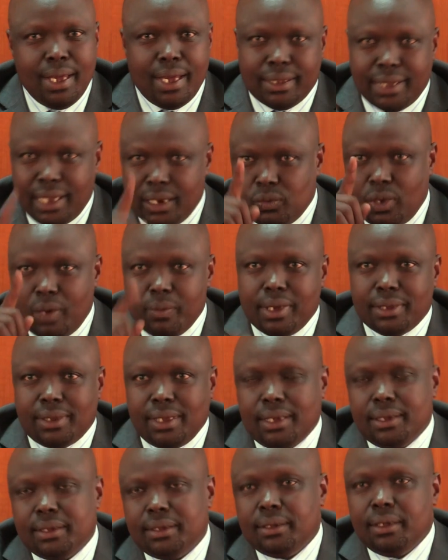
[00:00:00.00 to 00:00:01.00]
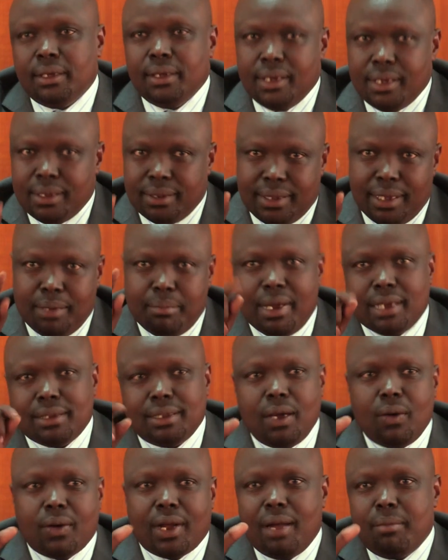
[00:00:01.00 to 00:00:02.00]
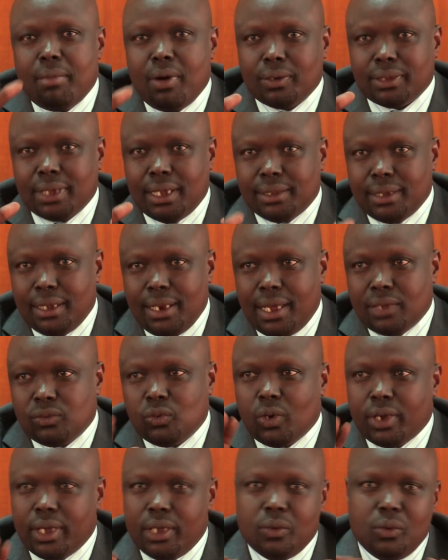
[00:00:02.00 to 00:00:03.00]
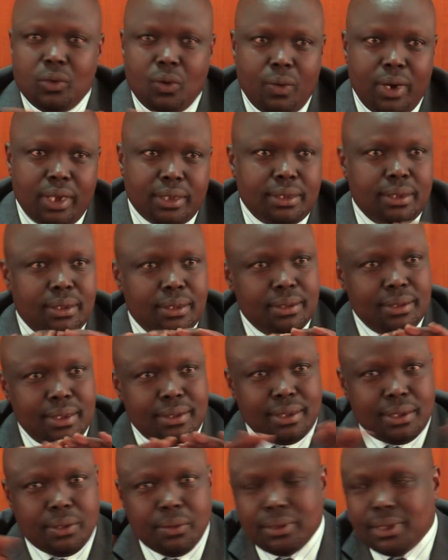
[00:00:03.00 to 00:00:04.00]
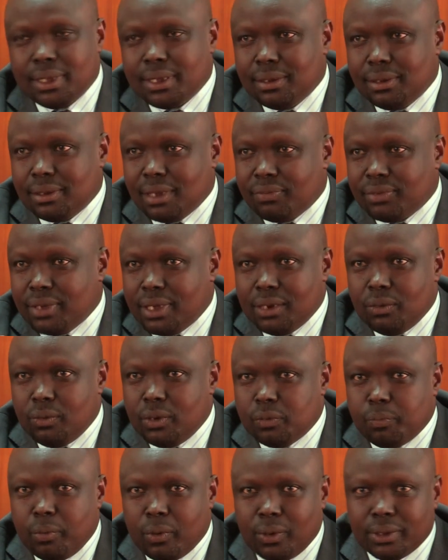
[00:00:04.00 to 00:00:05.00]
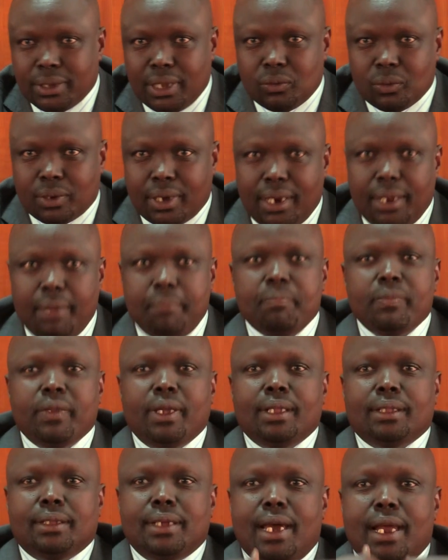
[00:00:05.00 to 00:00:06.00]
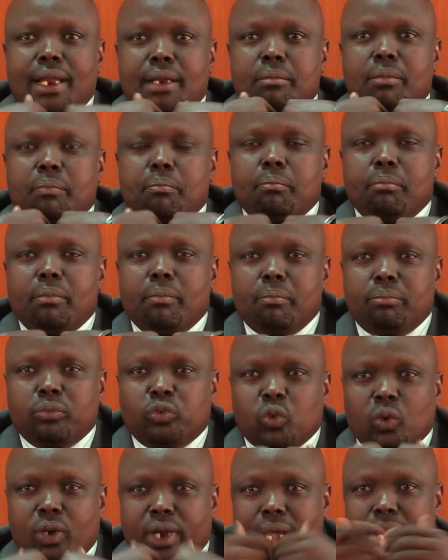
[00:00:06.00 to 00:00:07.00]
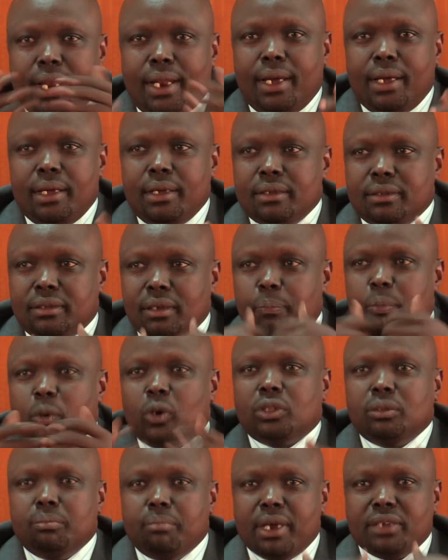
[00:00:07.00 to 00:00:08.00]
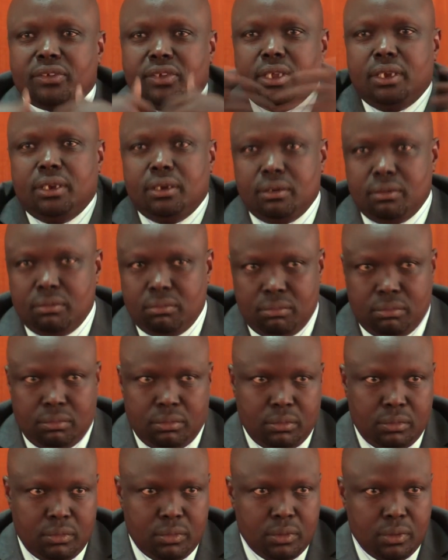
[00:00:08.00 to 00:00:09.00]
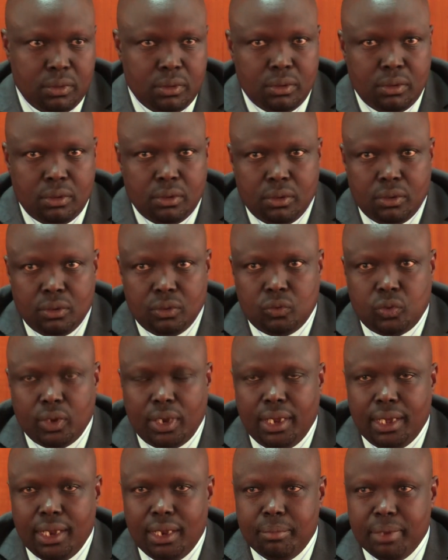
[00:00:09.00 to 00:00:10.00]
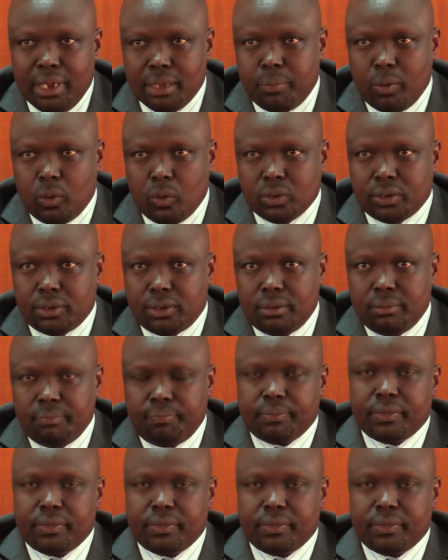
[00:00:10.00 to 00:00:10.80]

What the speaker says: And that is why we are saying they must now come out and tell us, okay, you know what? The security agencies have changed UNESCO, Pokot and Turkana. They are Turkana support machine to eliminate Pokot.